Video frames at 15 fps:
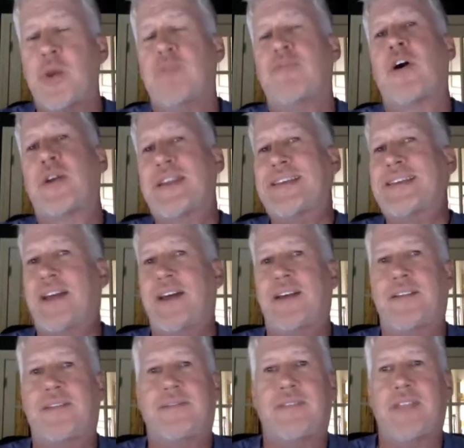already
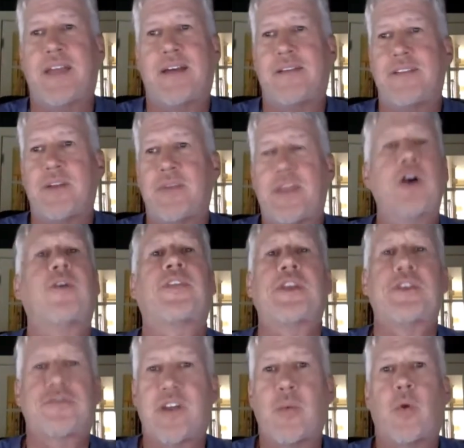done the health
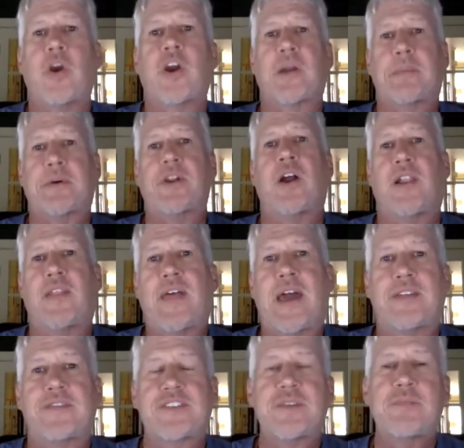history workup and all of that?
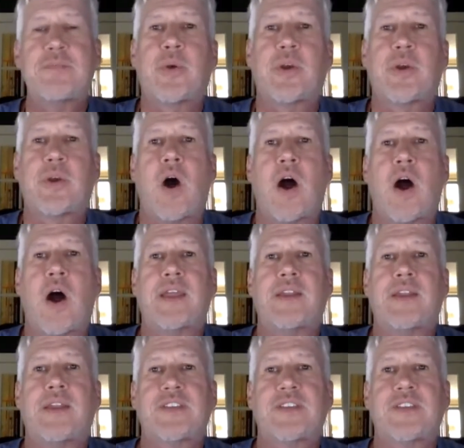If someone were to walk
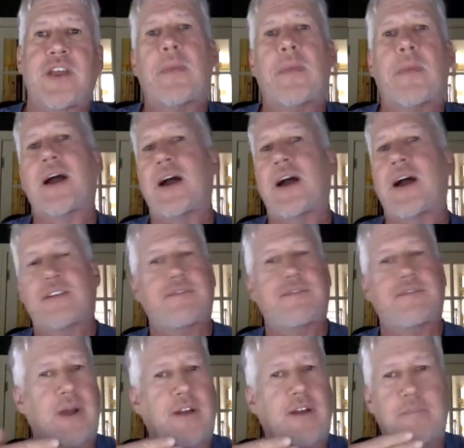in and say, "Oh my gosh,
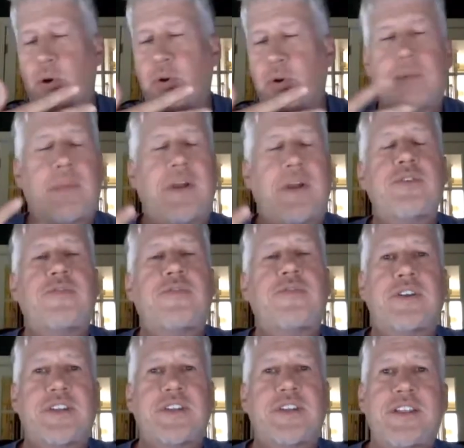I've broken my 2
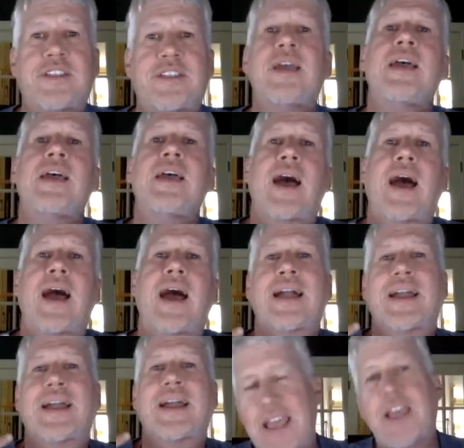front teeth,
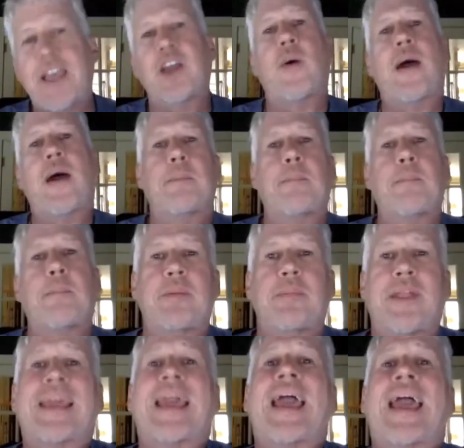I can't go out in
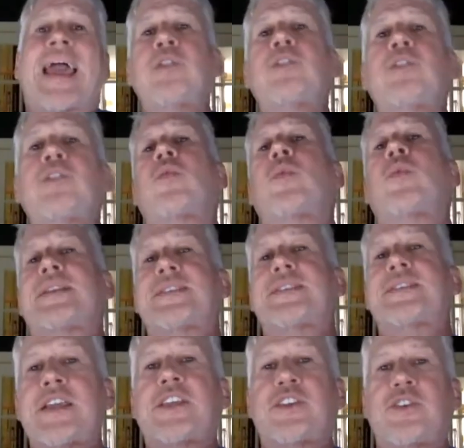public," how long would it
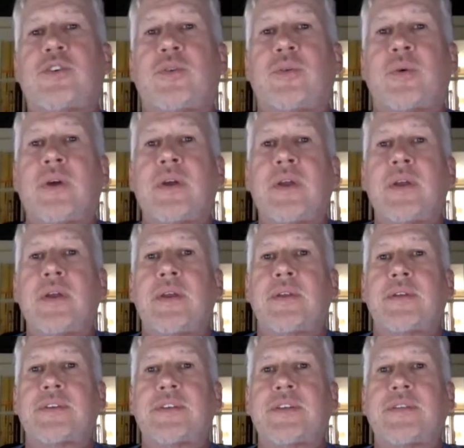take you
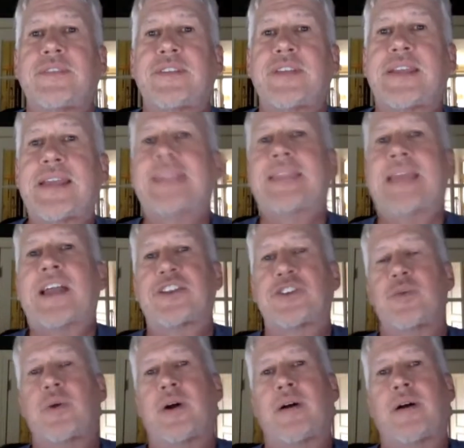to get that
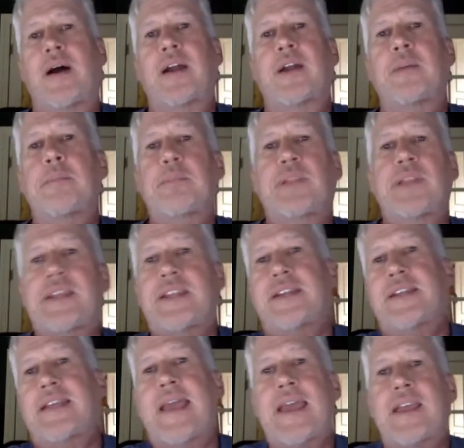to a
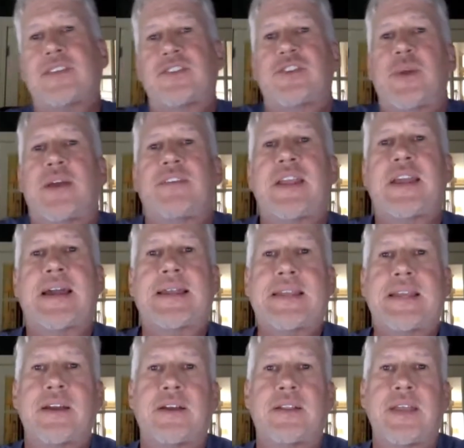completed case? Do you have any
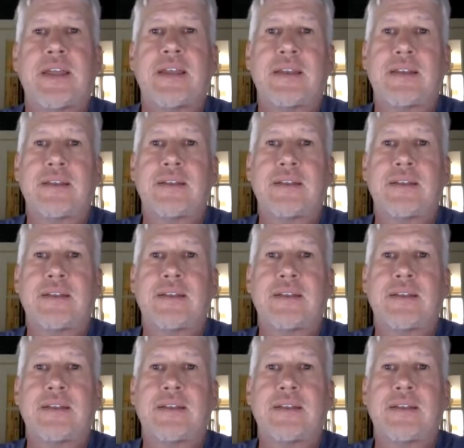idea on that?